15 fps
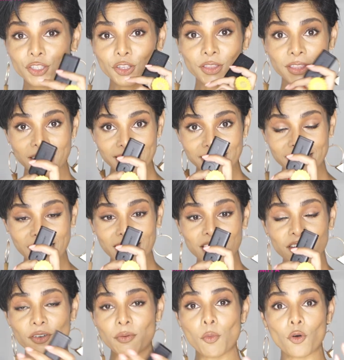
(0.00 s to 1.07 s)
So this
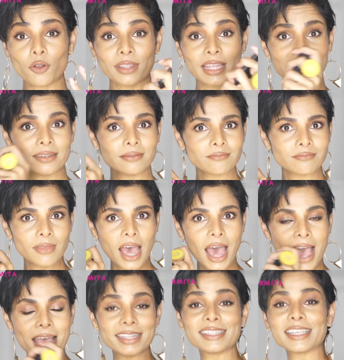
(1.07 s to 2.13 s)
tiny remote that
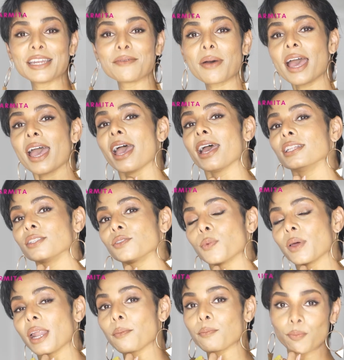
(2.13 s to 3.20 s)
hides in my hands
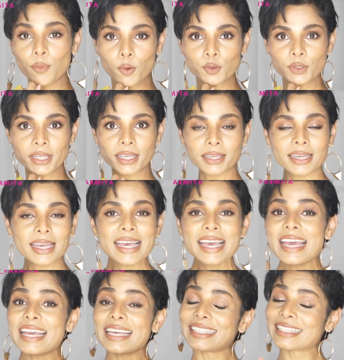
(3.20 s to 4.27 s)
when I'm posing
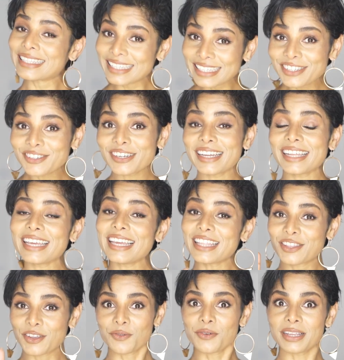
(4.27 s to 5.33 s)
is literally
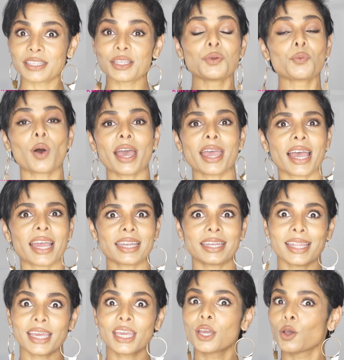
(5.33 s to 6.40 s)
the reason why I
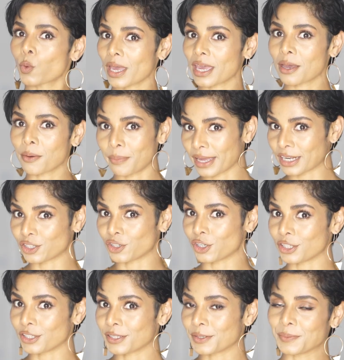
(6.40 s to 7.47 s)
take quick
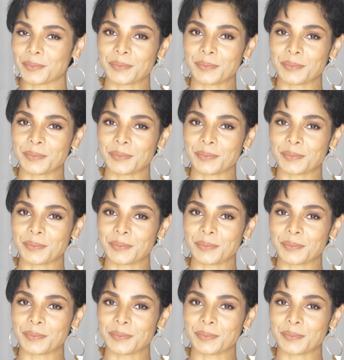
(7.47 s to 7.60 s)
pictures.